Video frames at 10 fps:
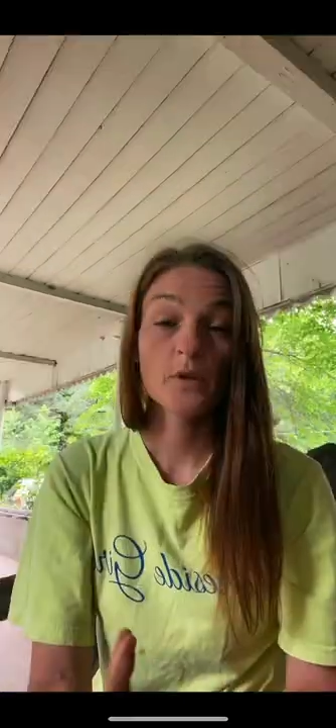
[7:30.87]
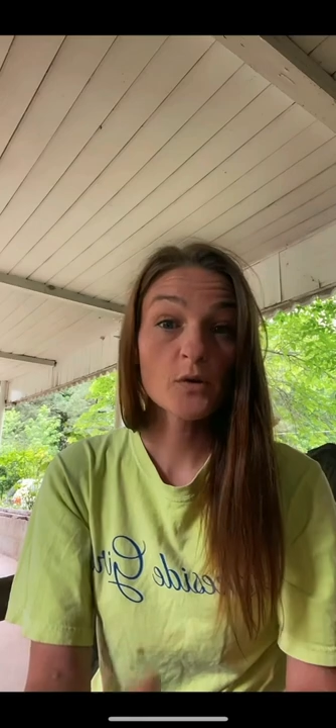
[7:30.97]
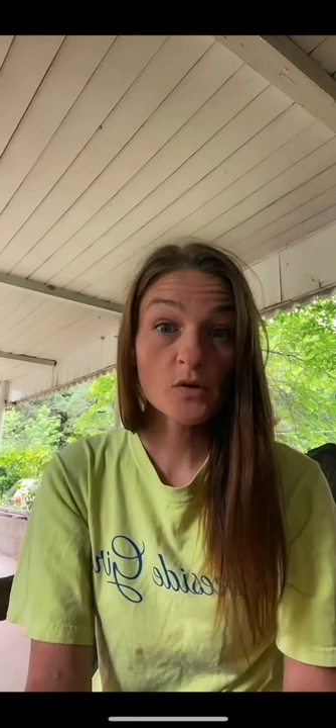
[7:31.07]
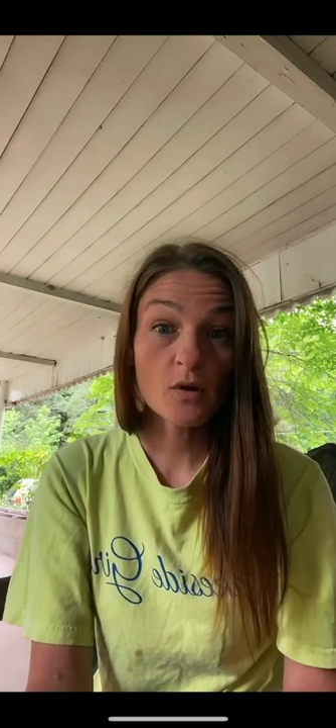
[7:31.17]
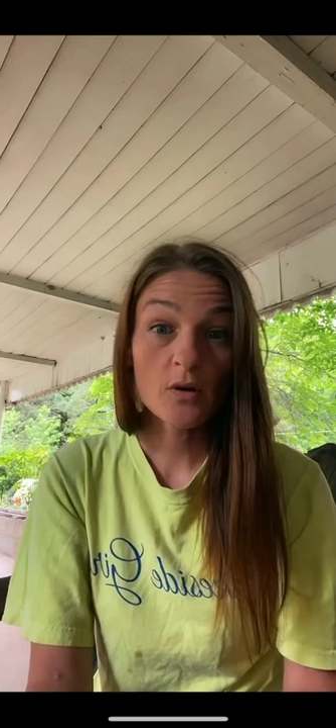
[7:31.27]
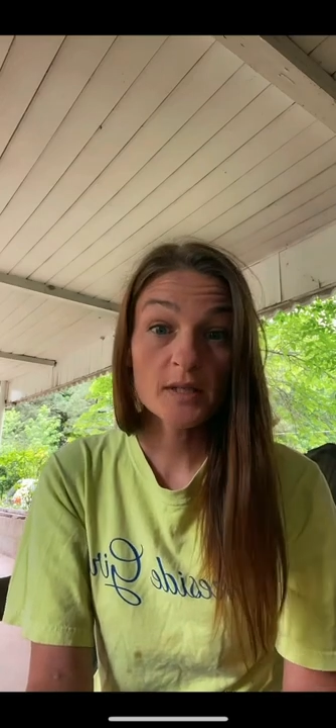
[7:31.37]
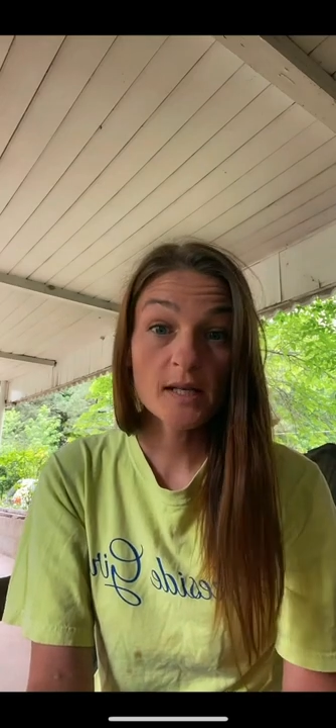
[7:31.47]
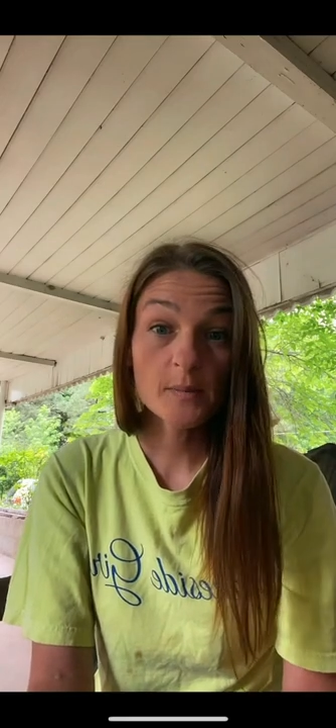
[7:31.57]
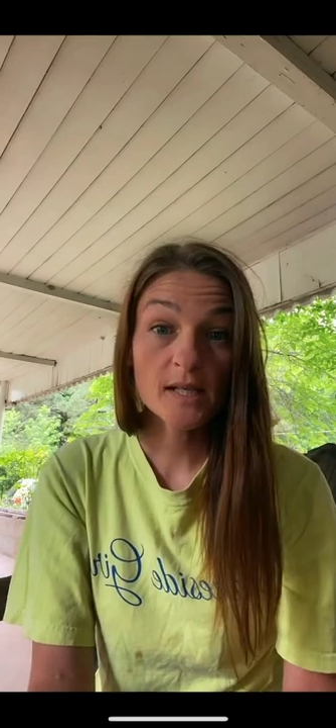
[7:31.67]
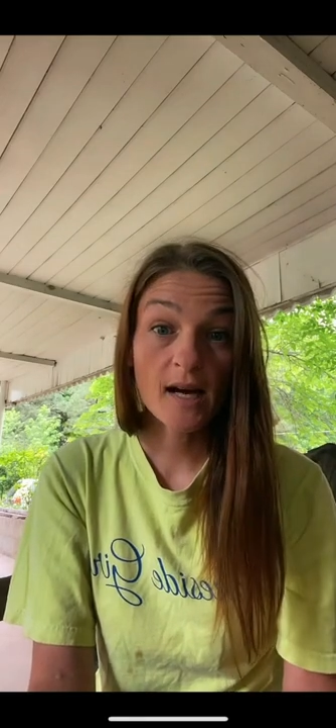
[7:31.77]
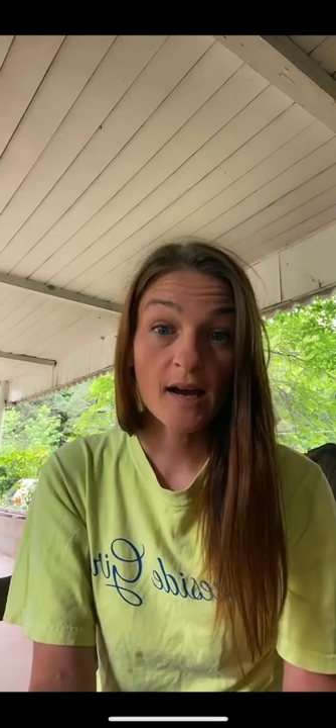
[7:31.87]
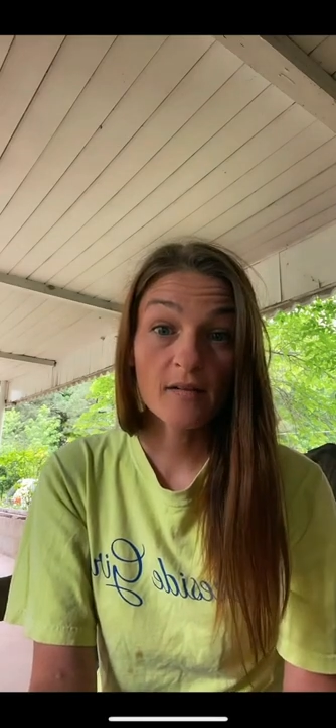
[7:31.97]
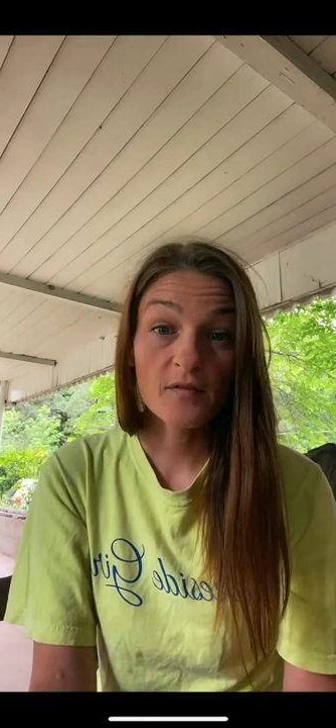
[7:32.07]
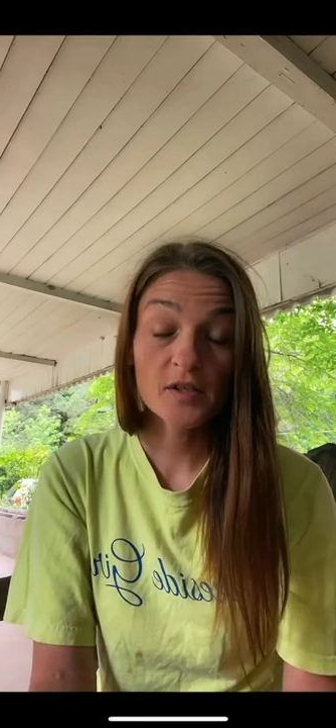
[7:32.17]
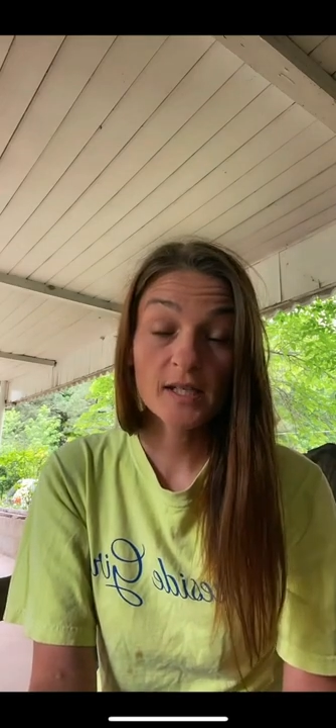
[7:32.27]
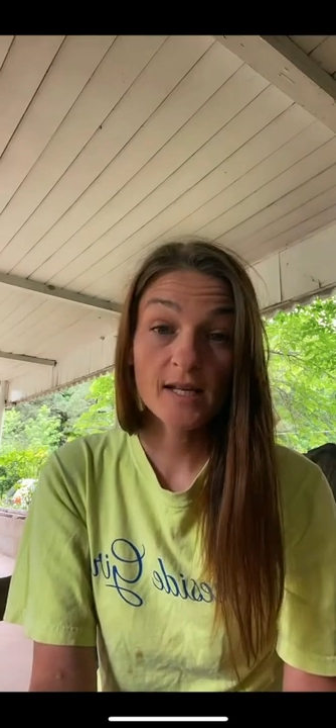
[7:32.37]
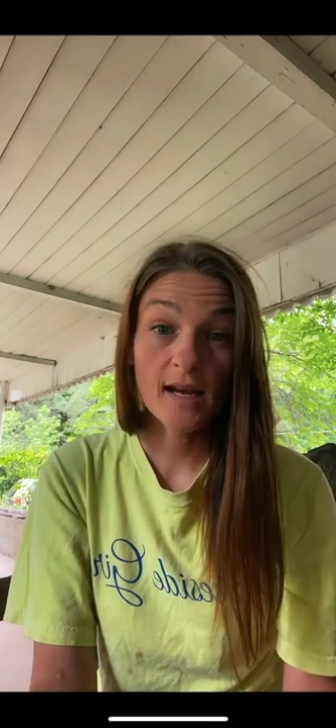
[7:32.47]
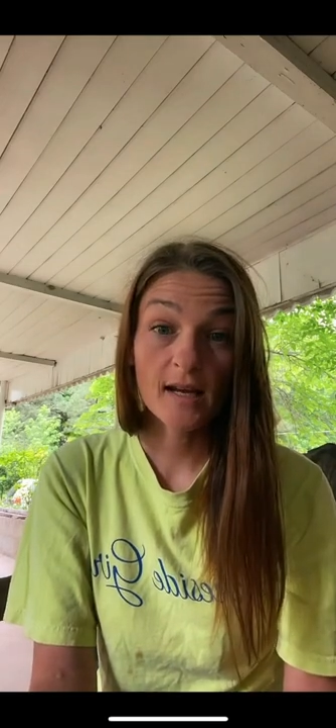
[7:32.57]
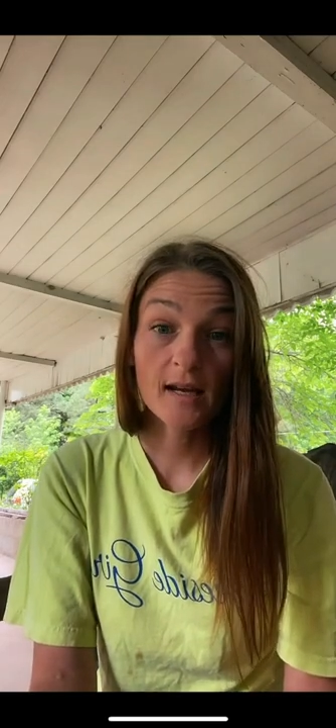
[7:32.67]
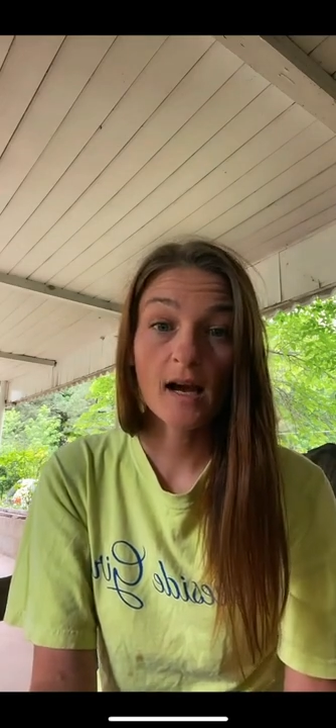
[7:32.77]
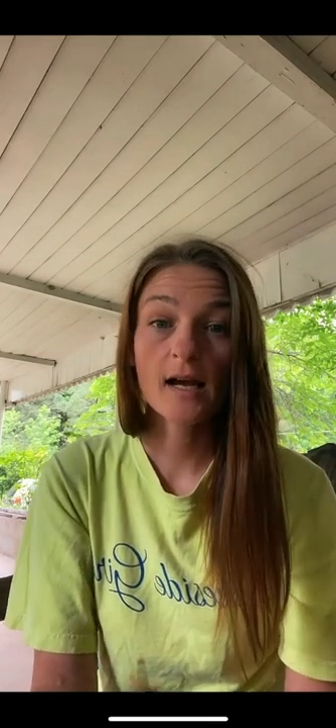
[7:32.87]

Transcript: Those are all the tips that I have for today.